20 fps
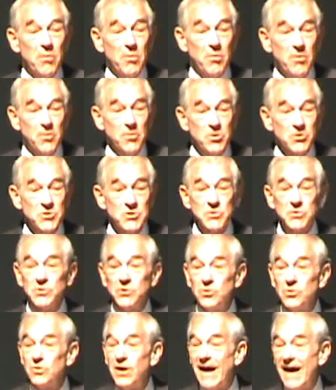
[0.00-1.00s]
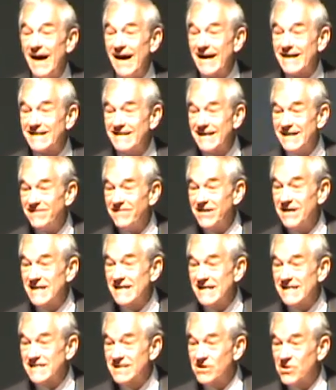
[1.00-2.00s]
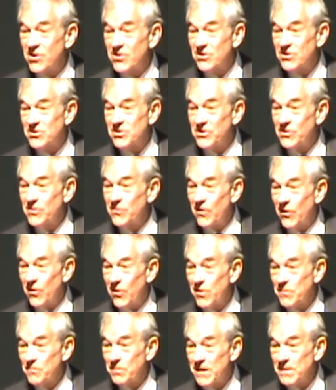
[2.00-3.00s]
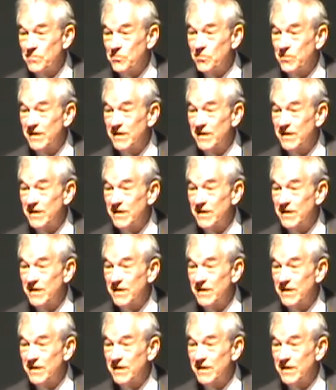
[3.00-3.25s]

personal activity as long as you don't hurt people,